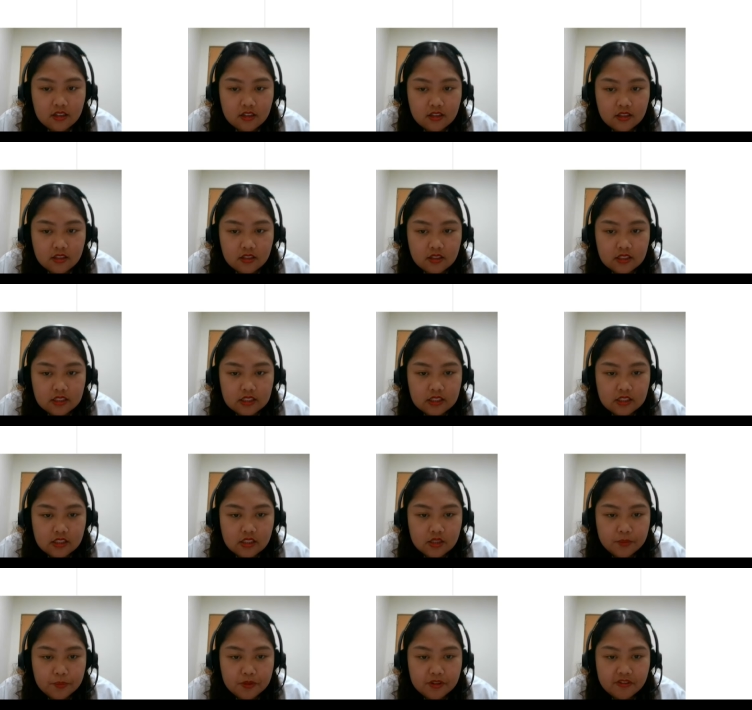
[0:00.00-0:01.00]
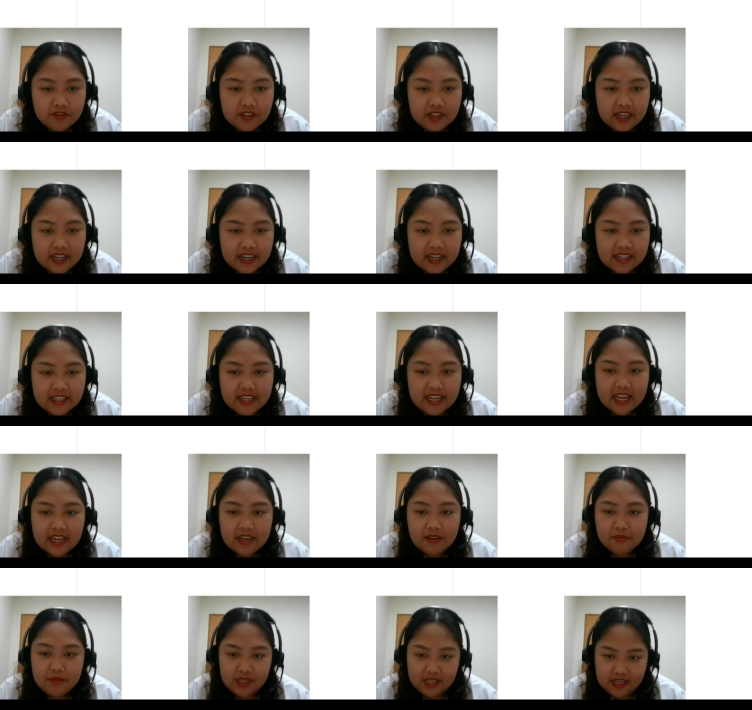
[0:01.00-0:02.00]
you need to provide
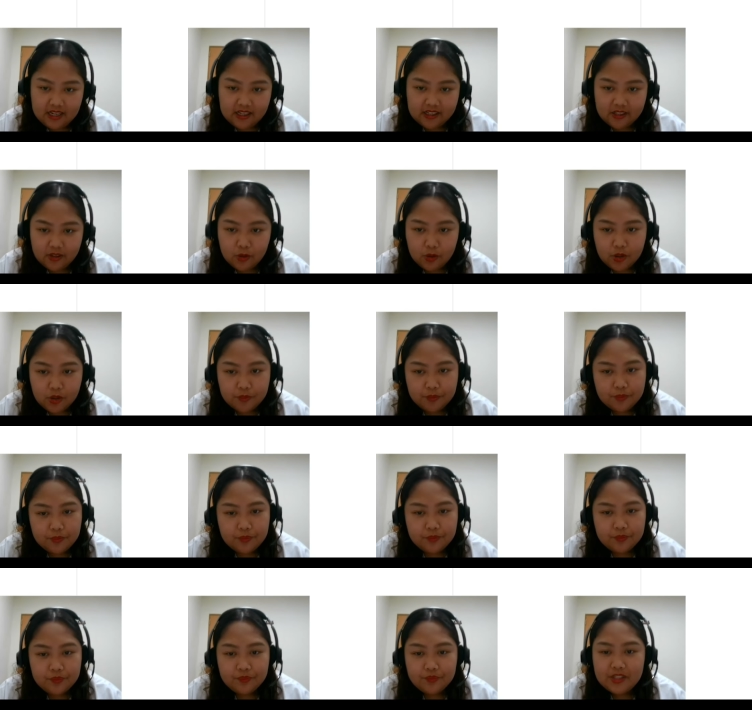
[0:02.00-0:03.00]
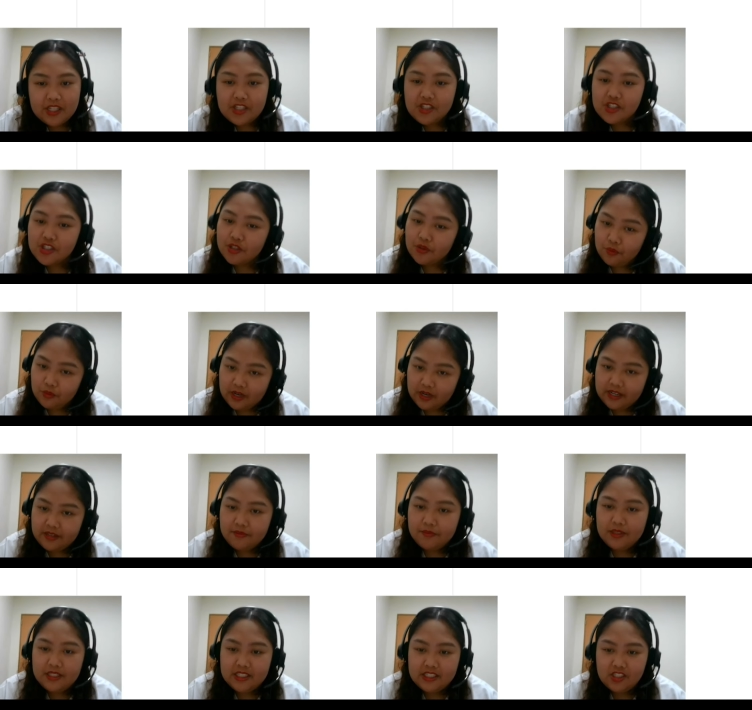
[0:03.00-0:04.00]
NBI or
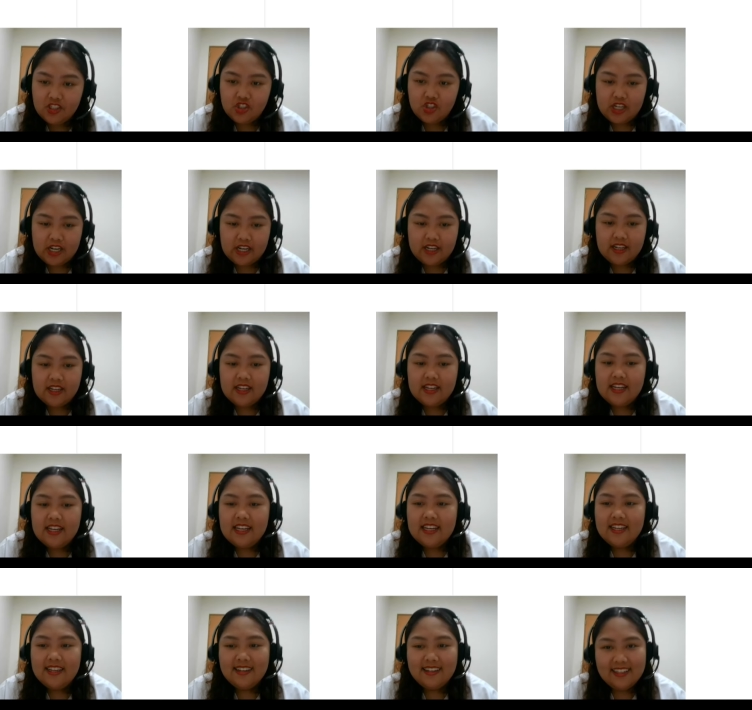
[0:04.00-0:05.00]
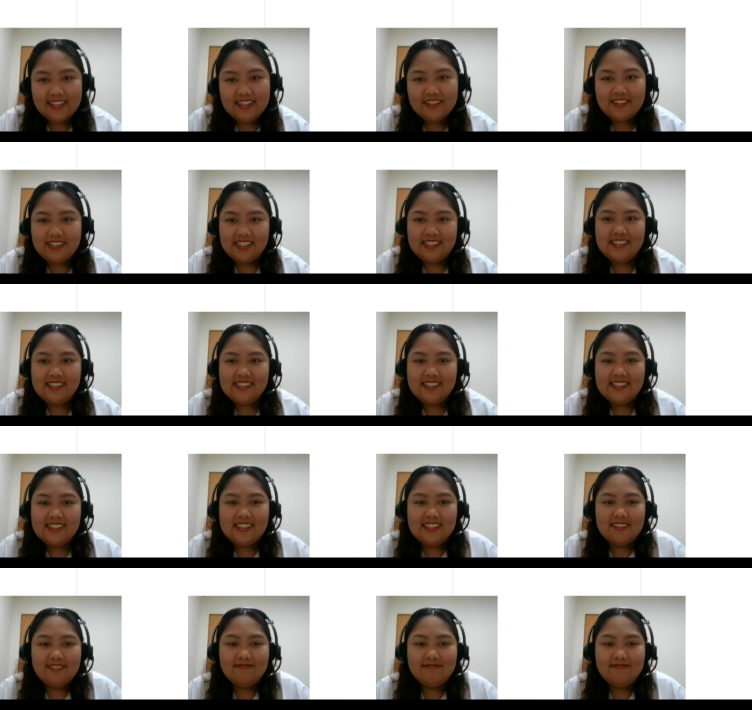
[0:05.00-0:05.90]
nationwide police check clearance.